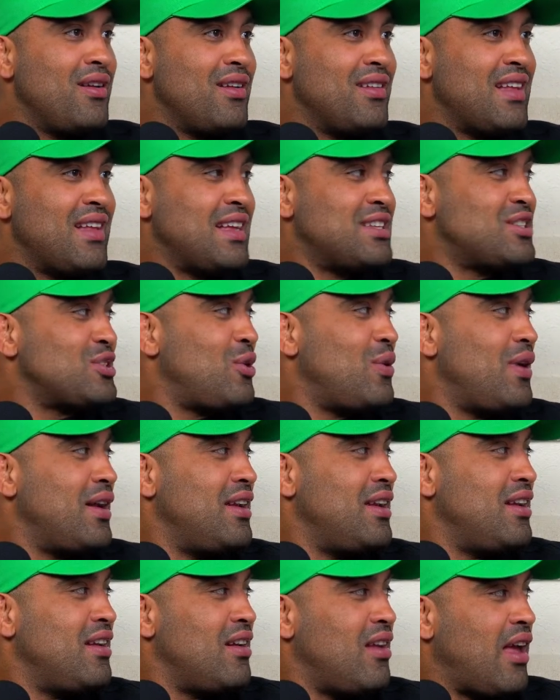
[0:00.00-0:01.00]
That's all I
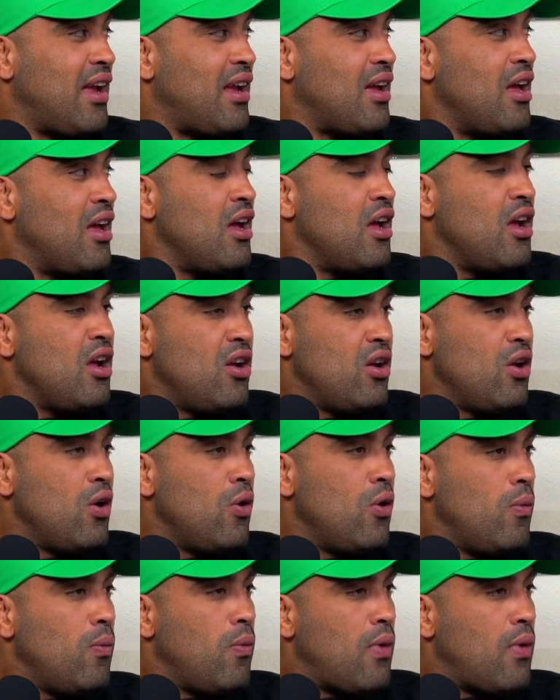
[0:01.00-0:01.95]
needed. Like, no,